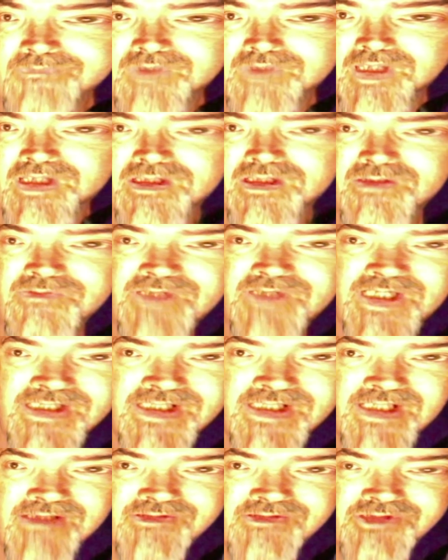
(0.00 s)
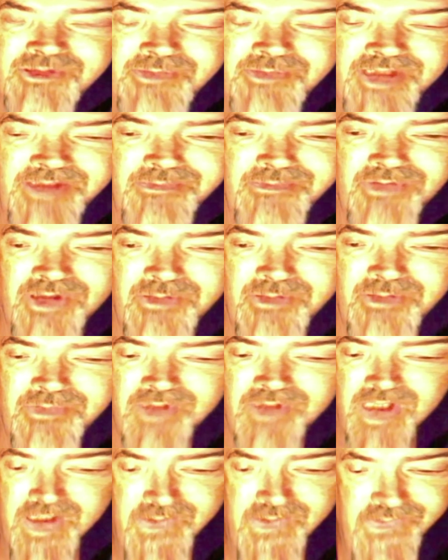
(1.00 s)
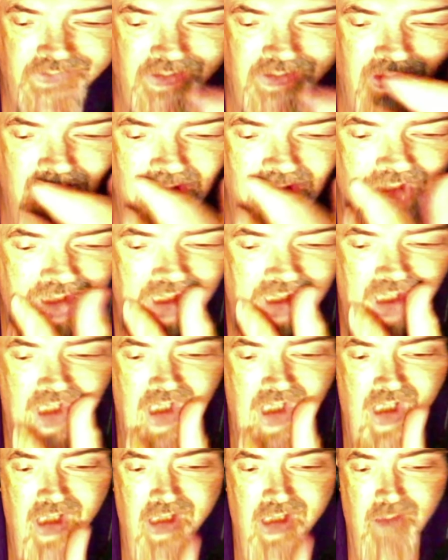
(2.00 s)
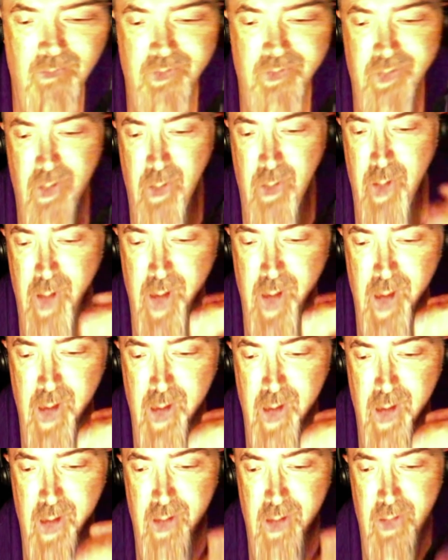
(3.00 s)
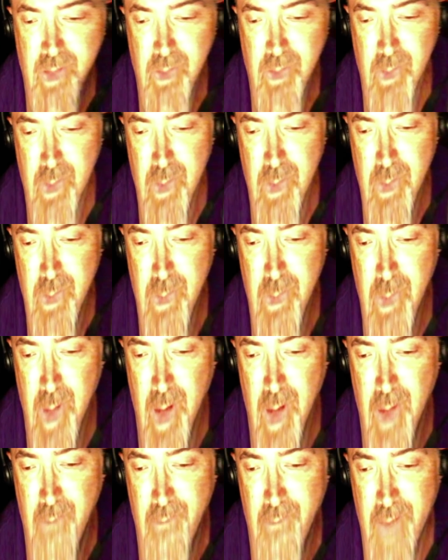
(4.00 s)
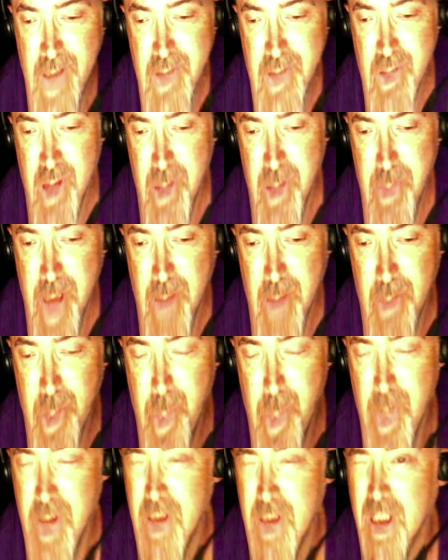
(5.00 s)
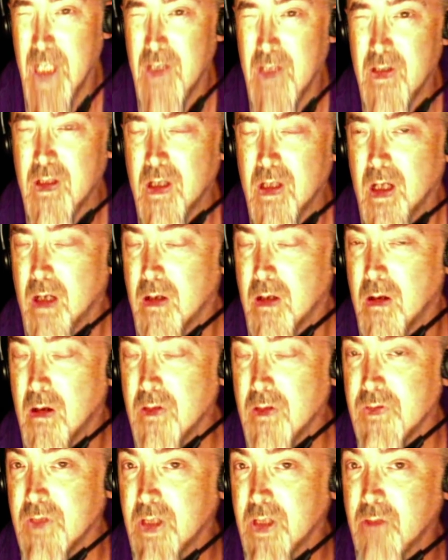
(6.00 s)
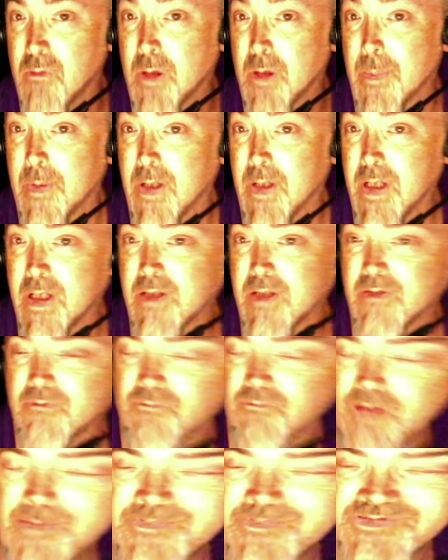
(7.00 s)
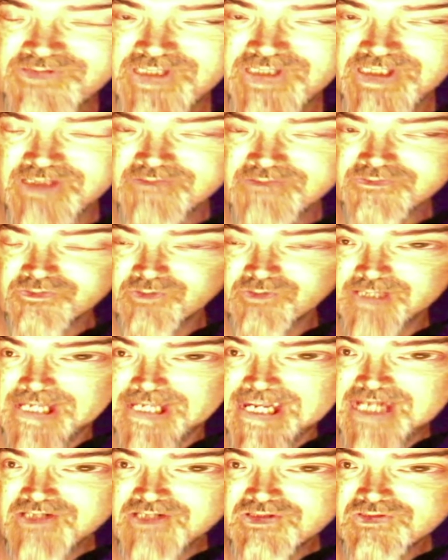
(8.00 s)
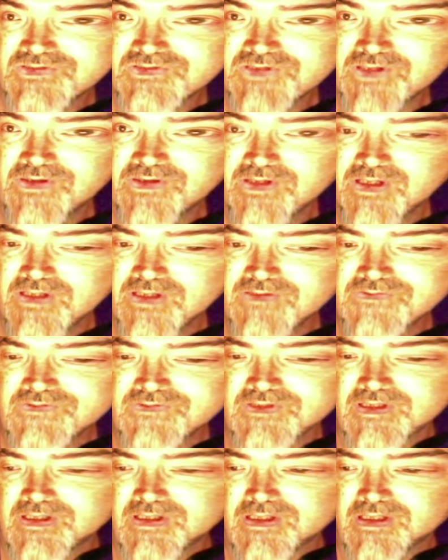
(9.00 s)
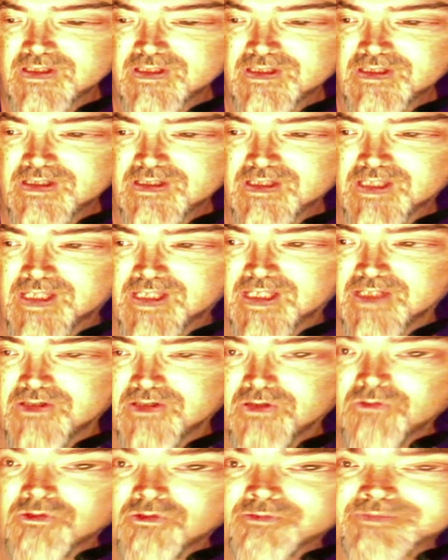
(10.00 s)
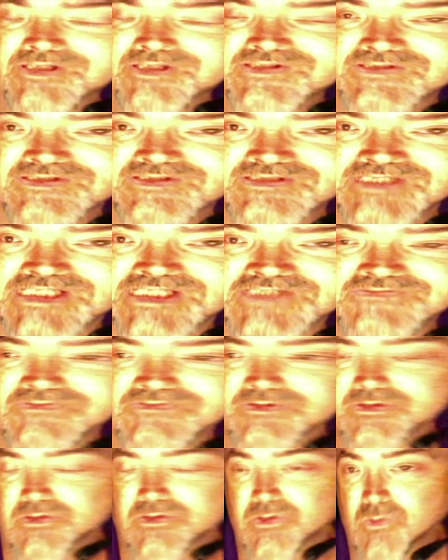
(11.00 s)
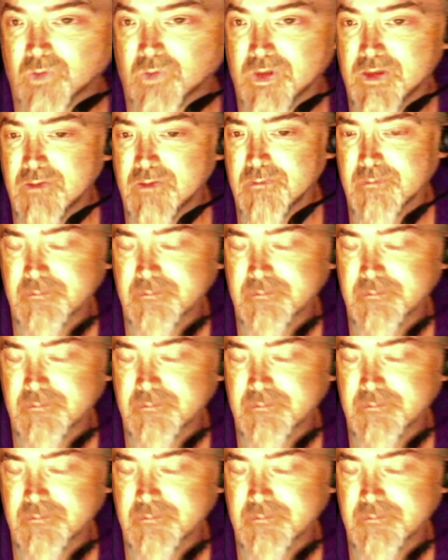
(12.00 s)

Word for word: and new technology being put in place that was going to eventually be able to predict a call center representative's reactions to things and who would be successful and who wouldn't.